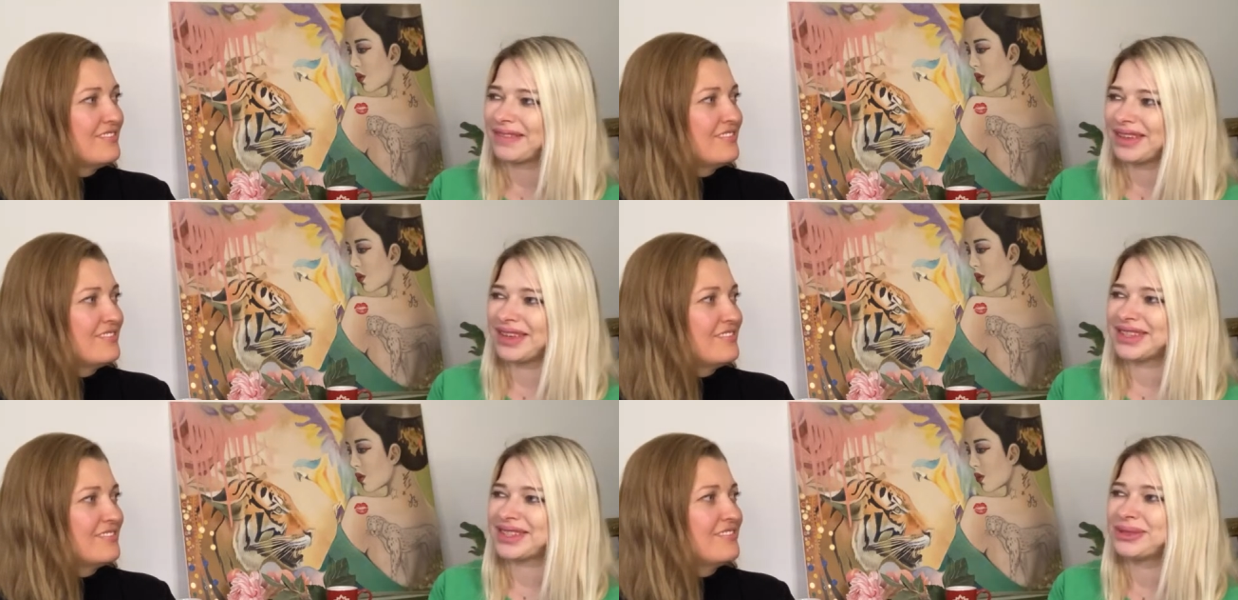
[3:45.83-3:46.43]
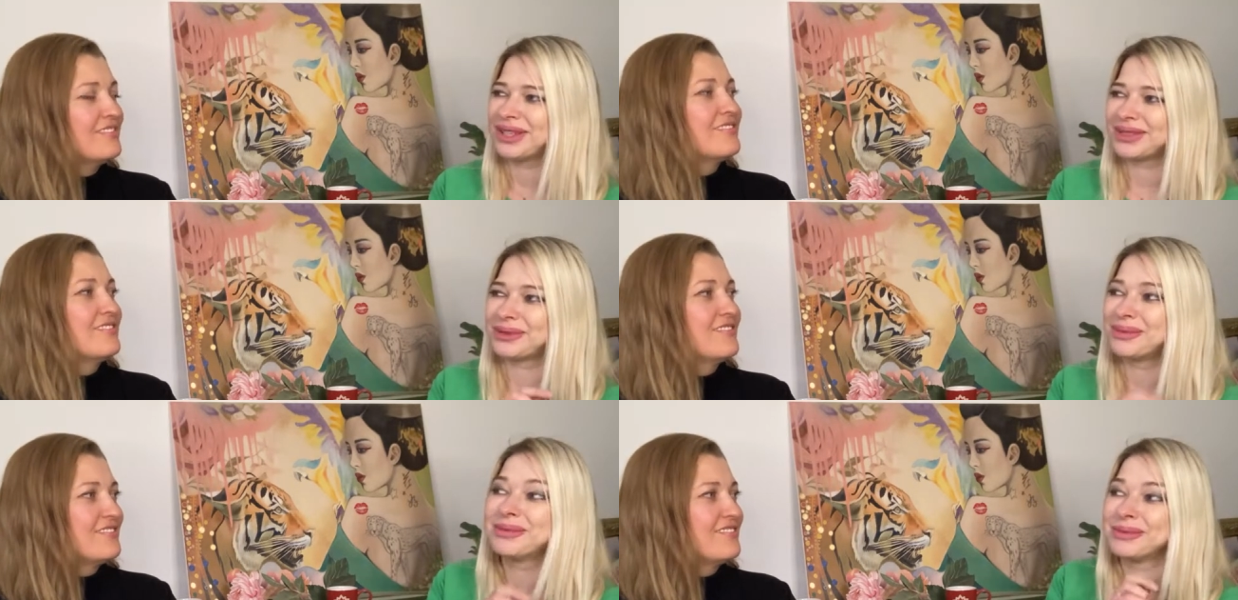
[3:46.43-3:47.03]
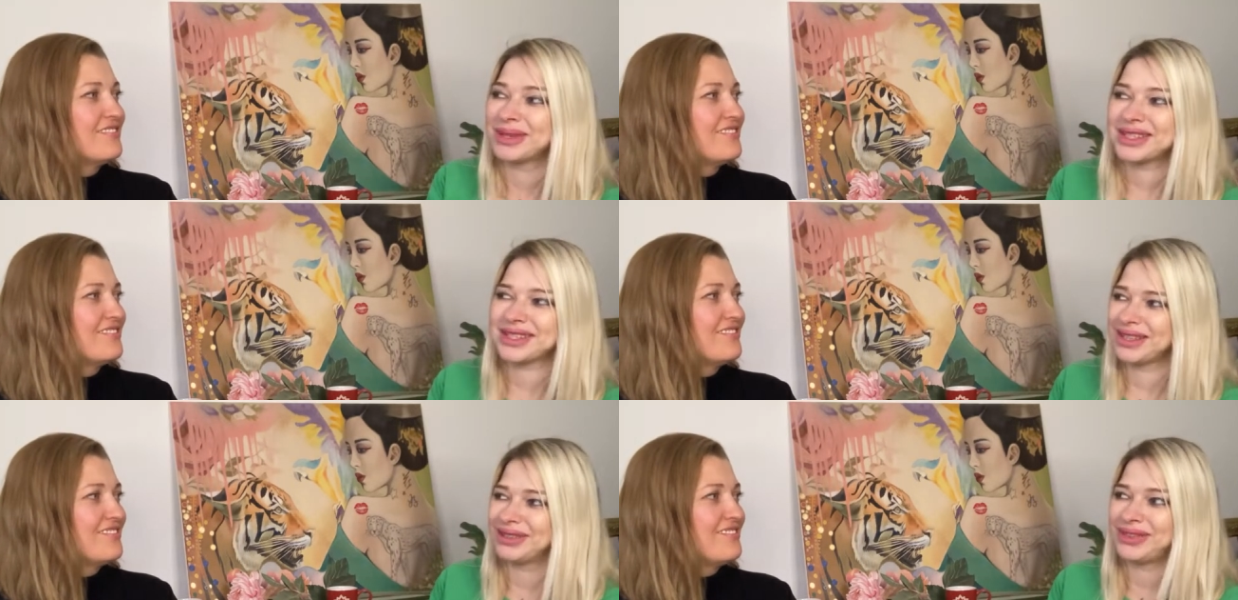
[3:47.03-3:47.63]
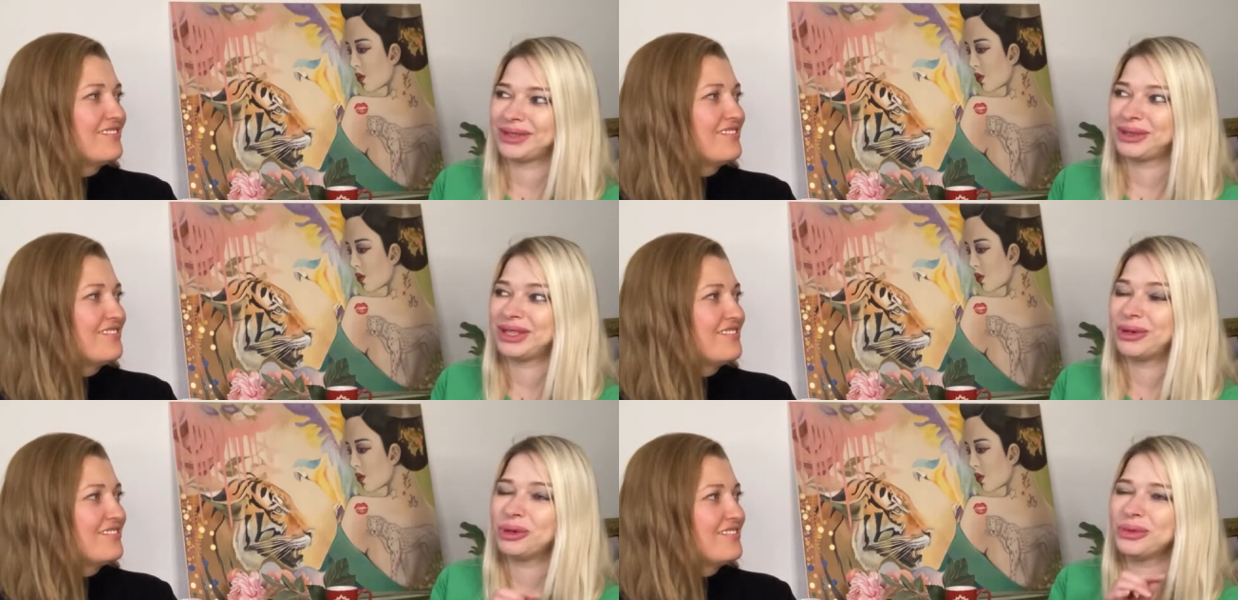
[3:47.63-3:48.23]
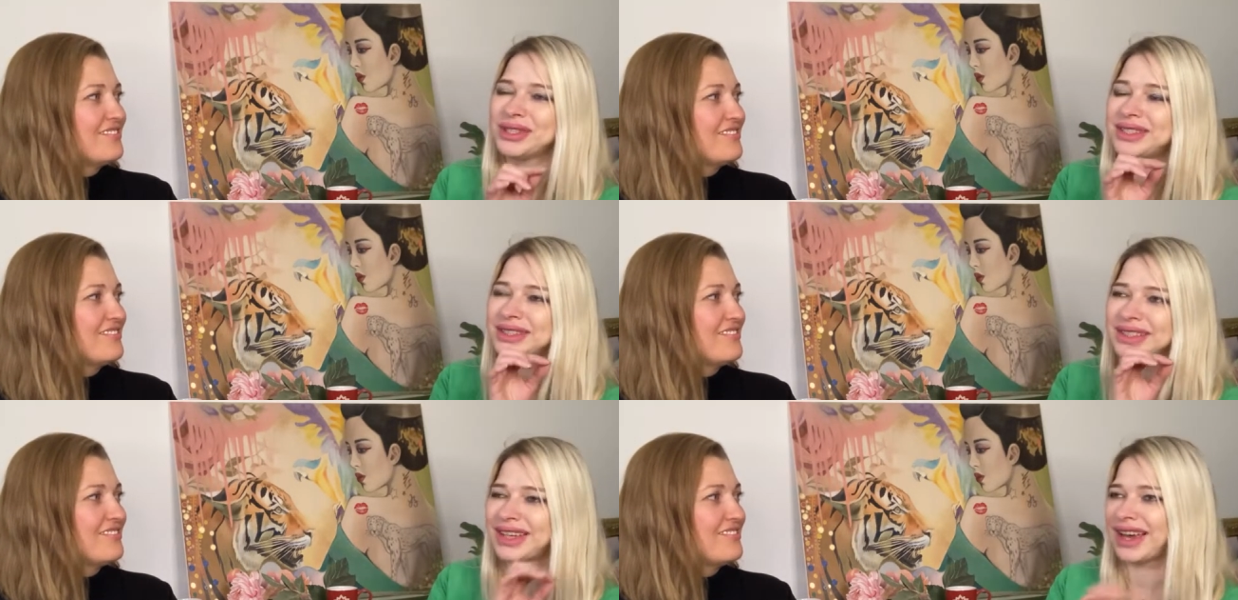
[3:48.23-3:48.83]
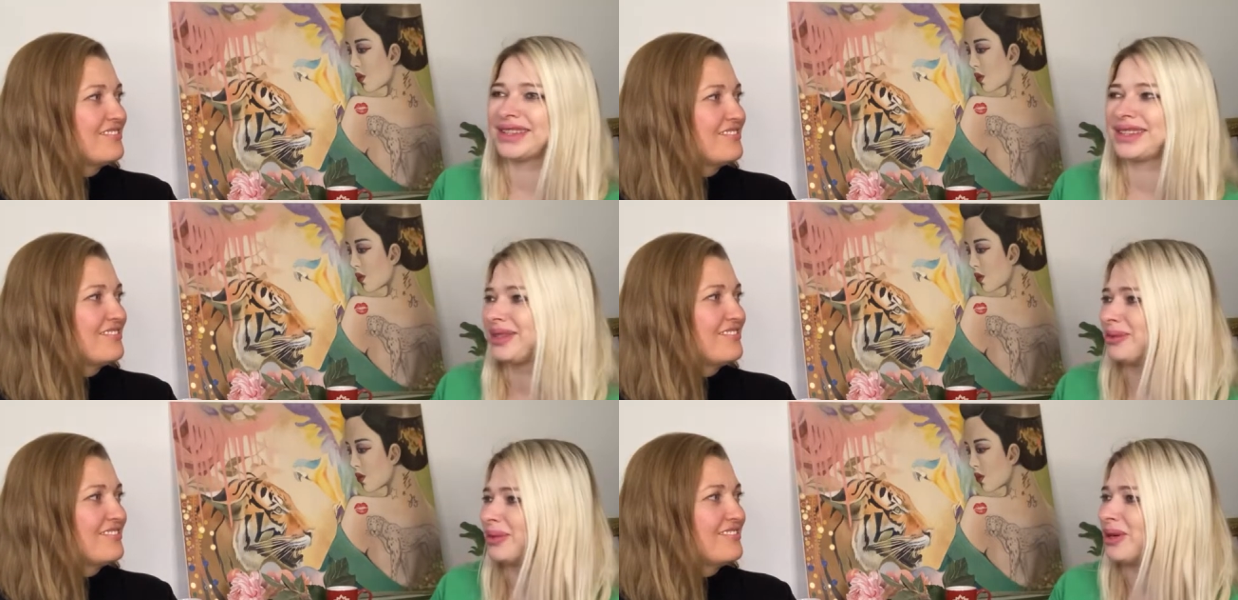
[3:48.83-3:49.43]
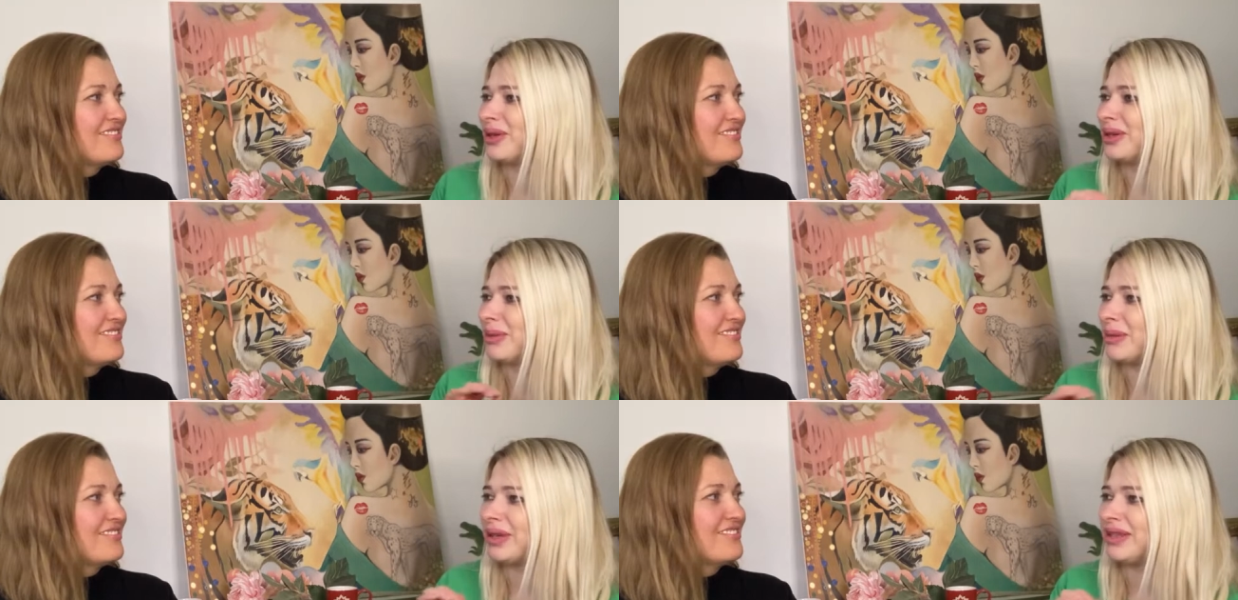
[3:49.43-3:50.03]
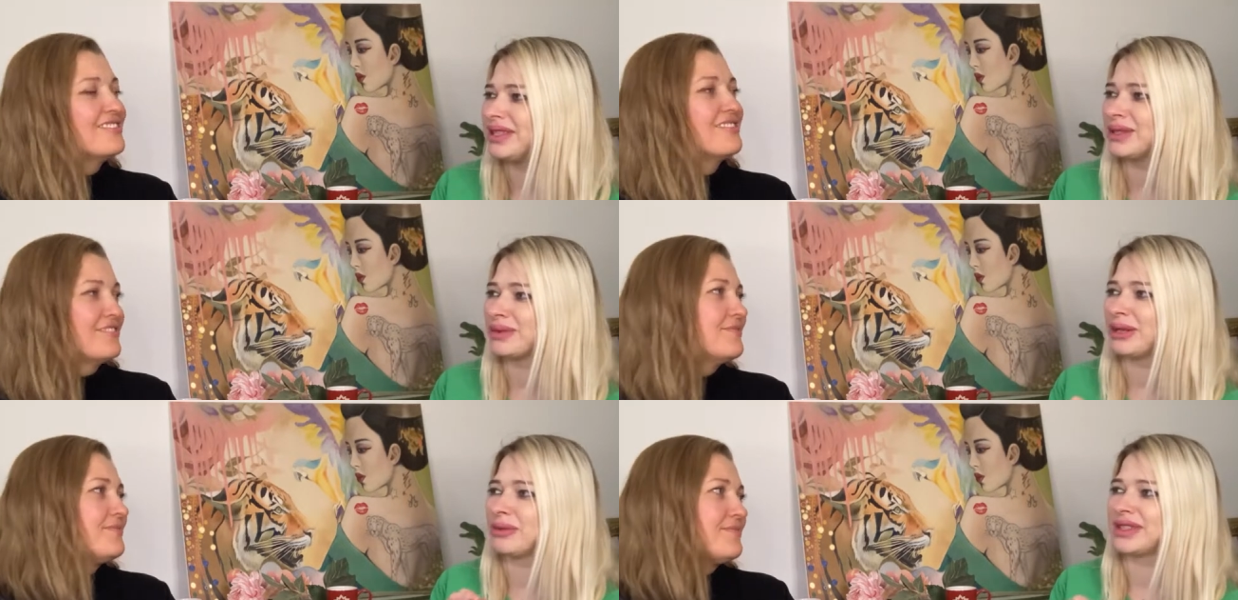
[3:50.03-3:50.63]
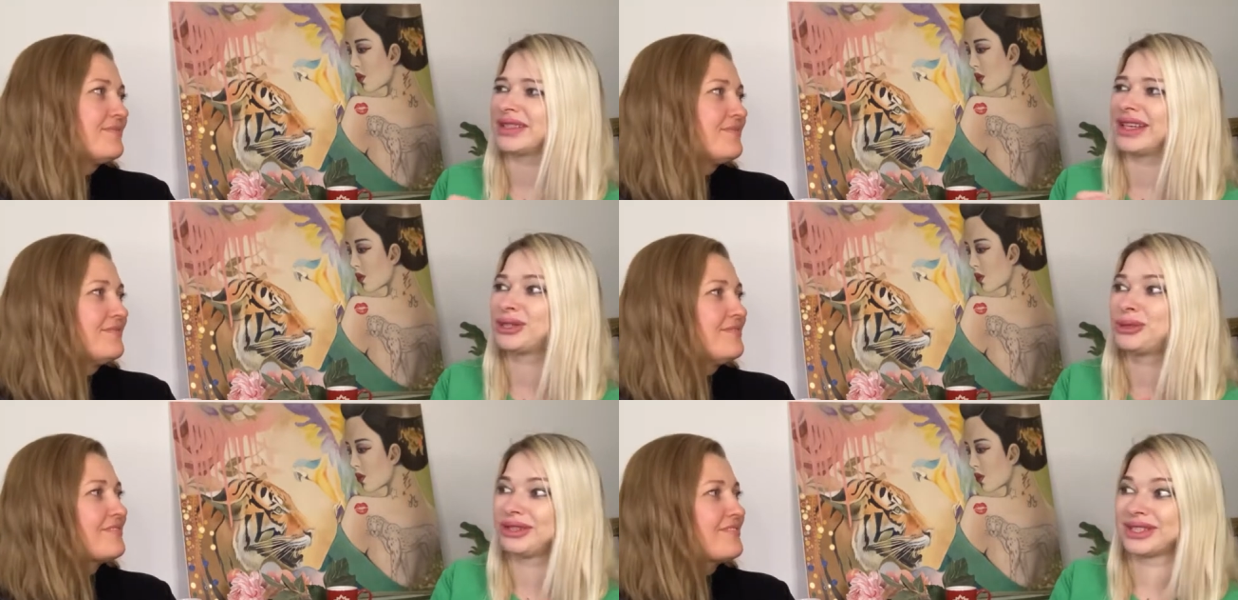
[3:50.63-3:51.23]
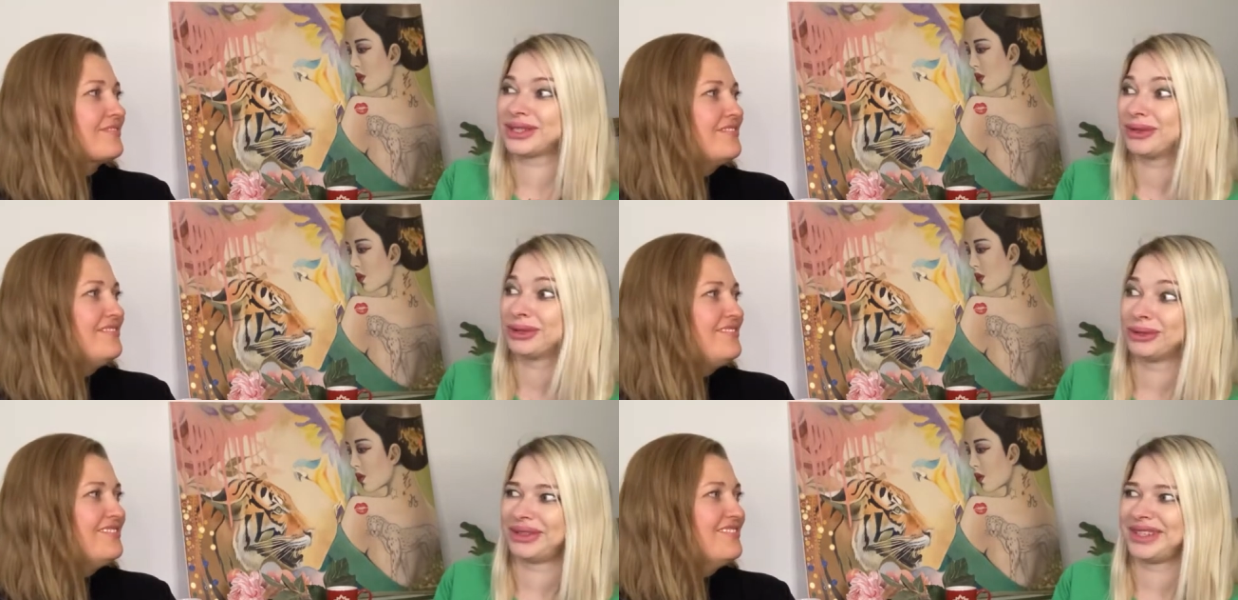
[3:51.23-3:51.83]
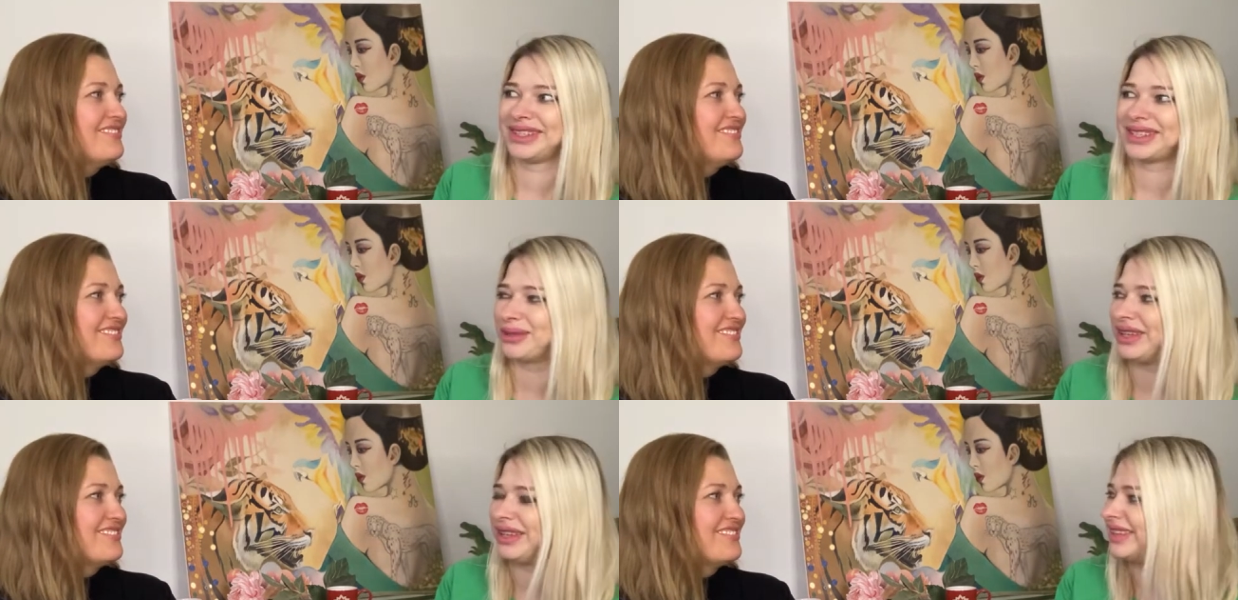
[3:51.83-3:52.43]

Speaker 1: As soon as I remember myself, you can always see the cats in my in my paintings when I was like two years old already. So and